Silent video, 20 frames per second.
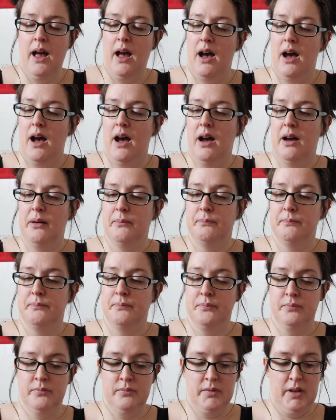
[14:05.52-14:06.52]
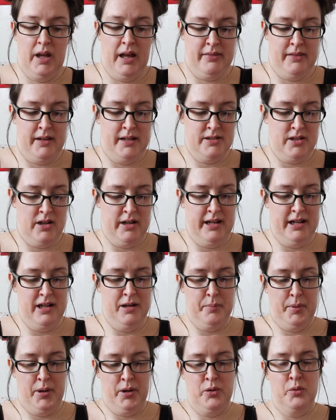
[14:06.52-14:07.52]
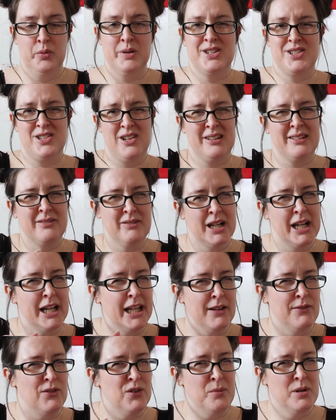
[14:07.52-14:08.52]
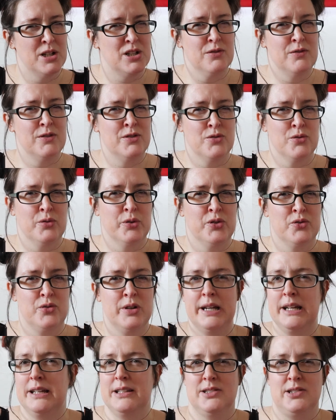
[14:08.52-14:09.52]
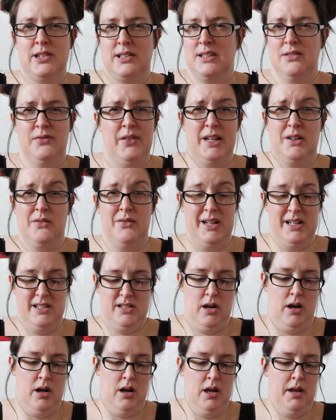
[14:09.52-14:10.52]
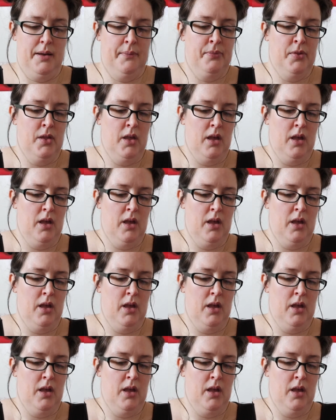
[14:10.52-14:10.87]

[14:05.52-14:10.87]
and then tie it in a bow, which doesn't really give you much of a drawstring, it's just effectively a tie.